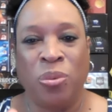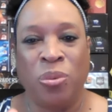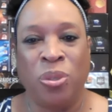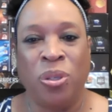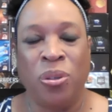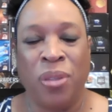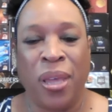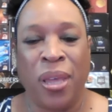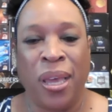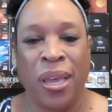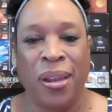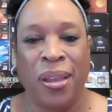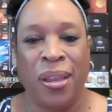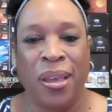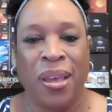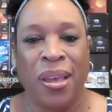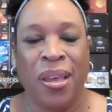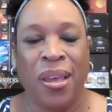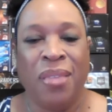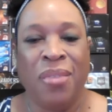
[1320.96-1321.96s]
that.
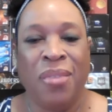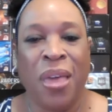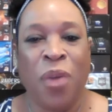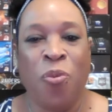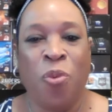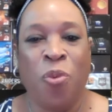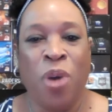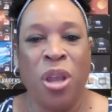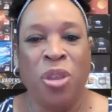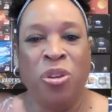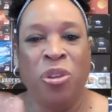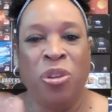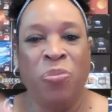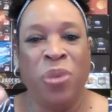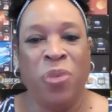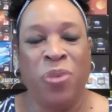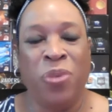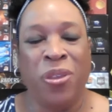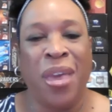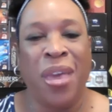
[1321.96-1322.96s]
They want you to be
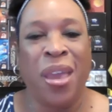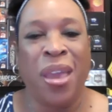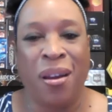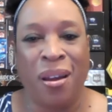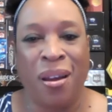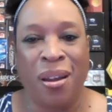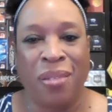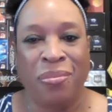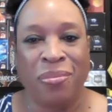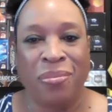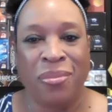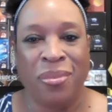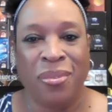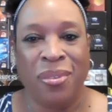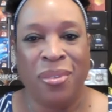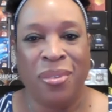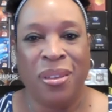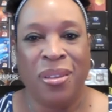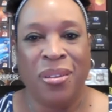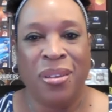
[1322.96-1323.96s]
where they are.
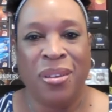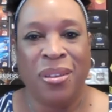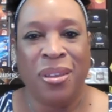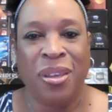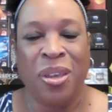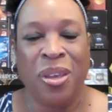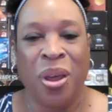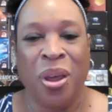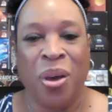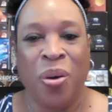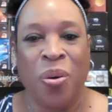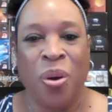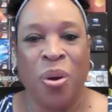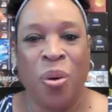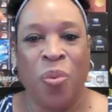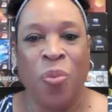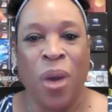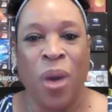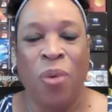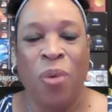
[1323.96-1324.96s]

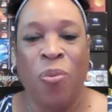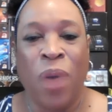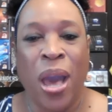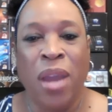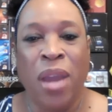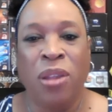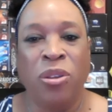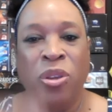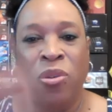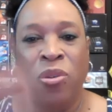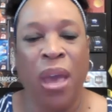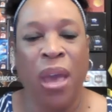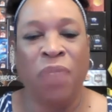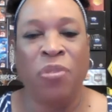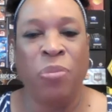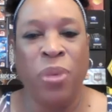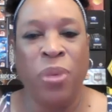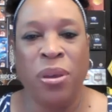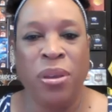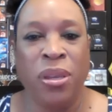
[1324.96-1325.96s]
Why don't you have $1
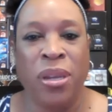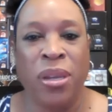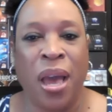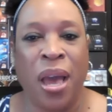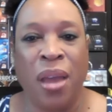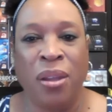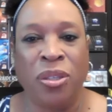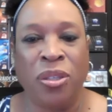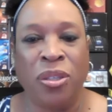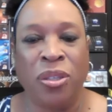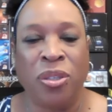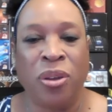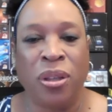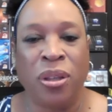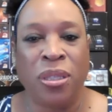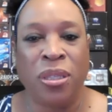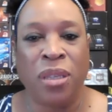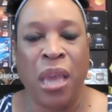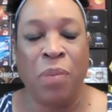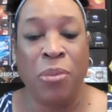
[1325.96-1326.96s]
million to start this
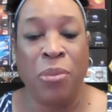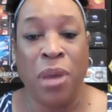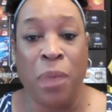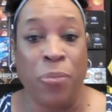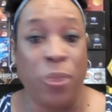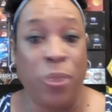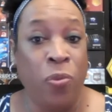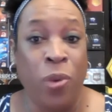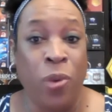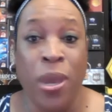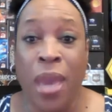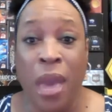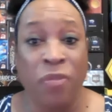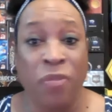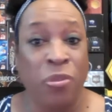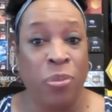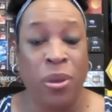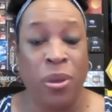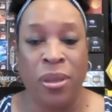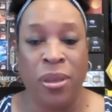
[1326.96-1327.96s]
gaming company? We have $1
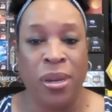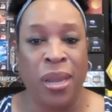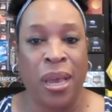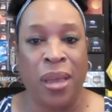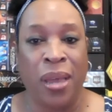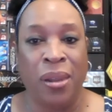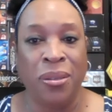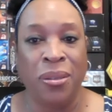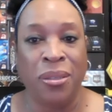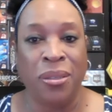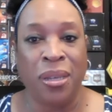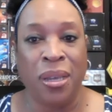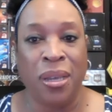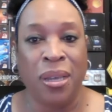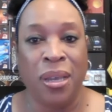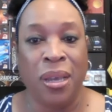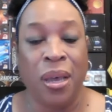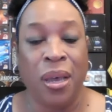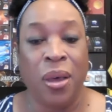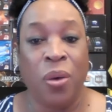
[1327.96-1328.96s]
million.
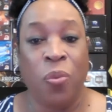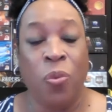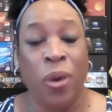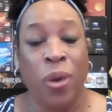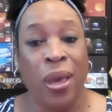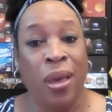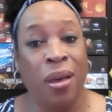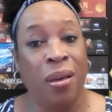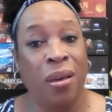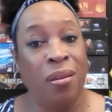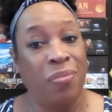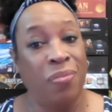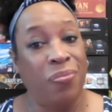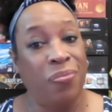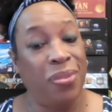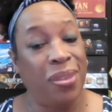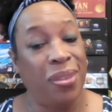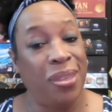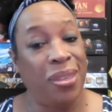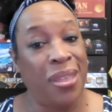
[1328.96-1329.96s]
Well,
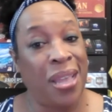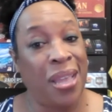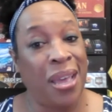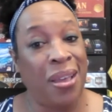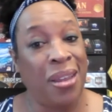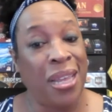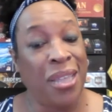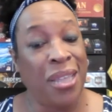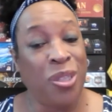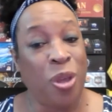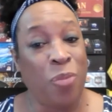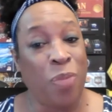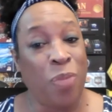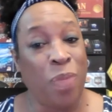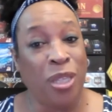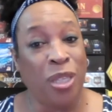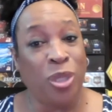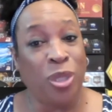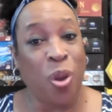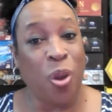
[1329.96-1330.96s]
now let's go back
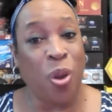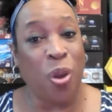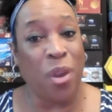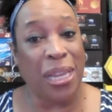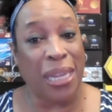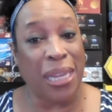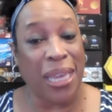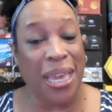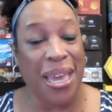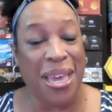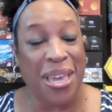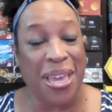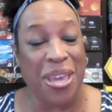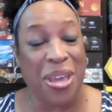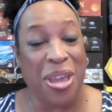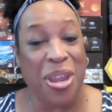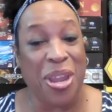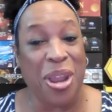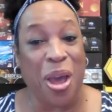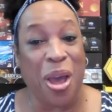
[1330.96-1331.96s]
historically.
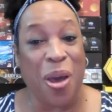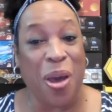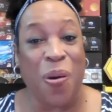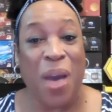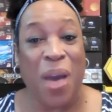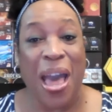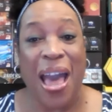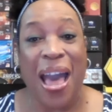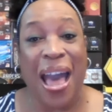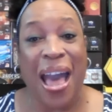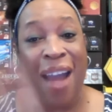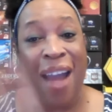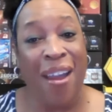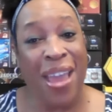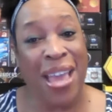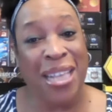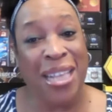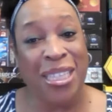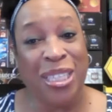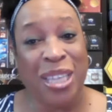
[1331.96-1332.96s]
Our
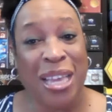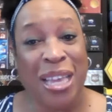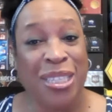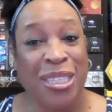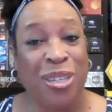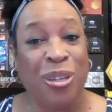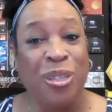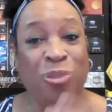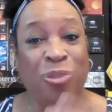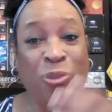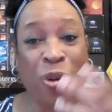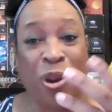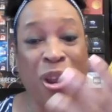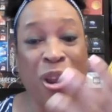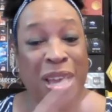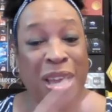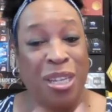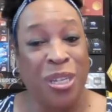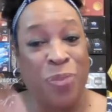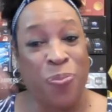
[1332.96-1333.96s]
ancestors were
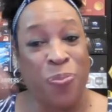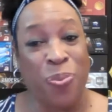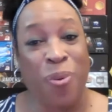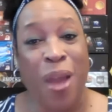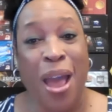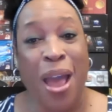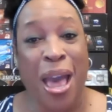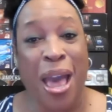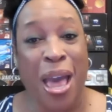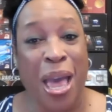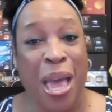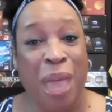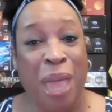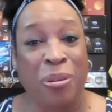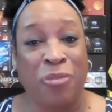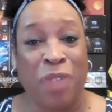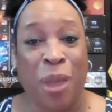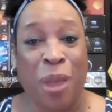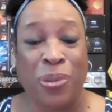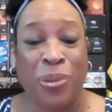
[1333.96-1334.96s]
deprived of
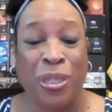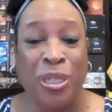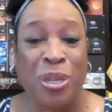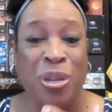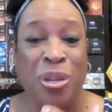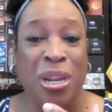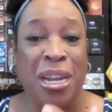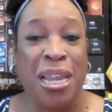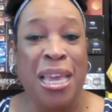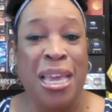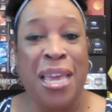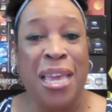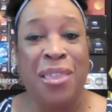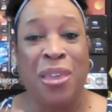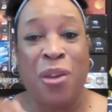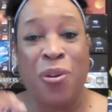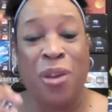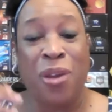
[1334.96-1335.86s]
opportunity. They were,